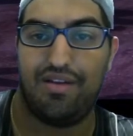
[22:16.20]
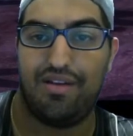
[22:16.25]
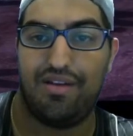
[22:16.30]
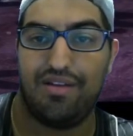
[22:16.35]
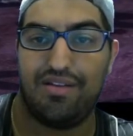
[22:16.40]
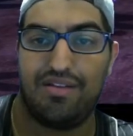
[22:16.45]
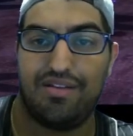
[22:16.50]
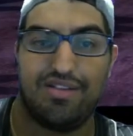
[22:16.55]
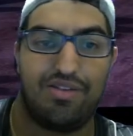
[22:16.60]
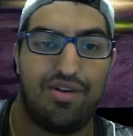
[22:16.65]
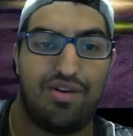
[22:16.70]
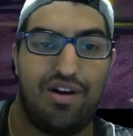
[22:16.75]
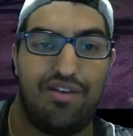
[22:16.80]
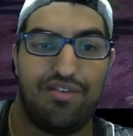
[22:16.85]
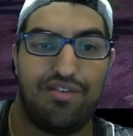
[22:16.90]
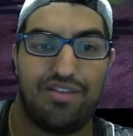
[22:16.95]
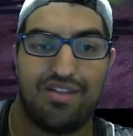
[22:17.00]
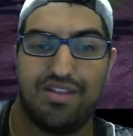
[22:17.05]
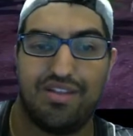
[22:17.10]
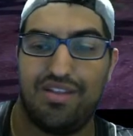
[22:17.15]
So
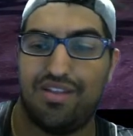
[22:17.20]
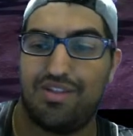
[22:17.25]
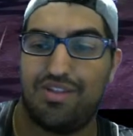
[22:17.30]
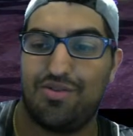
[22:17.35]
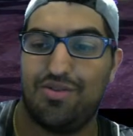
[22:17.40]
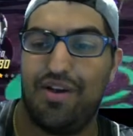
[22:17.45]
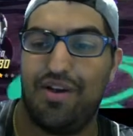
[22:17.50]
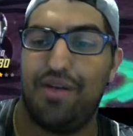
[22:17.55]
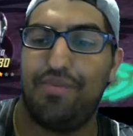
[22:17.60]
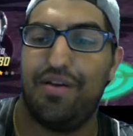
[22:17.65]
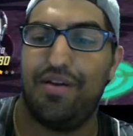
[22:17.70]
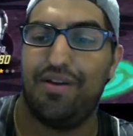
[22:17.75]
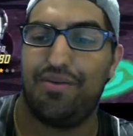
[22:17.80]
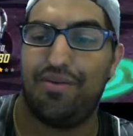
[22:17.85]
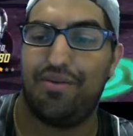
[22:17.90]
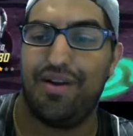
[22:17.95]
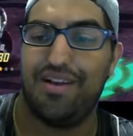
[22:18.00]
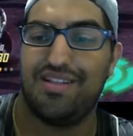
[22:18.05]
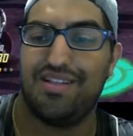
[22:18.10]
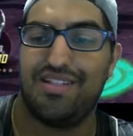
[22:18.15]
obviously this would not be a
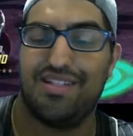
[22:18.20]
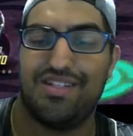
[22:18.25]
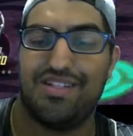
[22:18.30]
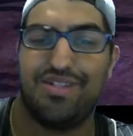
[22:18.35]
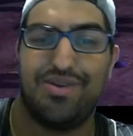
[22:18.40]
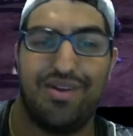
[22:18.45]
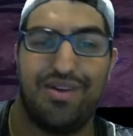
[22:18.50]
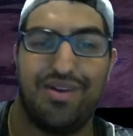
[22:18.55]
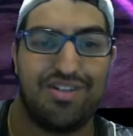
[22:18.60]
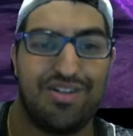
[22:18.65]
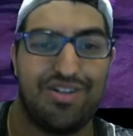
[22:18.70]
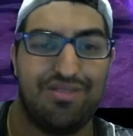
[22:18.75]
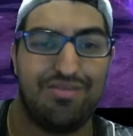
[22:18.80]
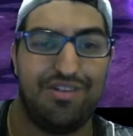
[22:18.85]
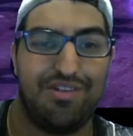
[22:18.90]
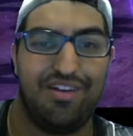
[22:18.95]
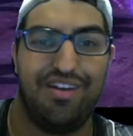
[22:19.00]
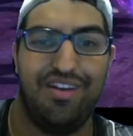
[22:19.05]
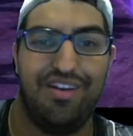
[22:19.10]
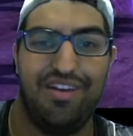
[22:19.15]
raid situation,
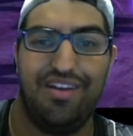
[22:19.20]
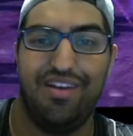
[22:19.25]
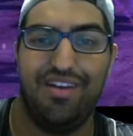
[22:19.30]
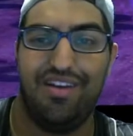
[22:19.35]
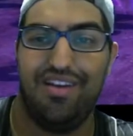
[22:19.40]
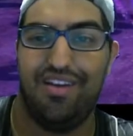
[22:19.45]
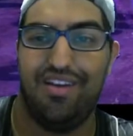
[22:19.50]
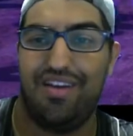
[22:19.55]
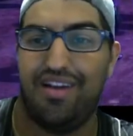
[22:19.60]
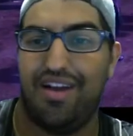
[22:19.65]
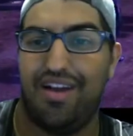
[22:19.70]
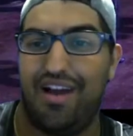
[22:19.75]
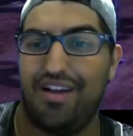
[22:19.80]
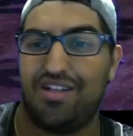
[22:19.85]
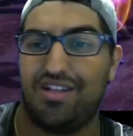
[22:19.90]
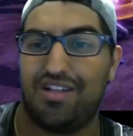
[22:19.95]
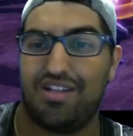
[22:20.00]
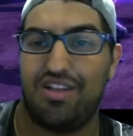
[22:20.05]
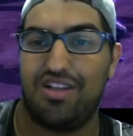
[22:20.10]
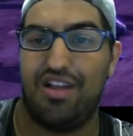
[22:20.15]
but I
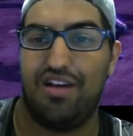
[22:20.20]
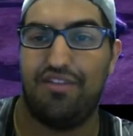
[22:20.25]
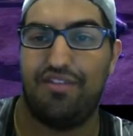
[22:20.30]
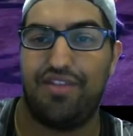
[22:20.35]
just love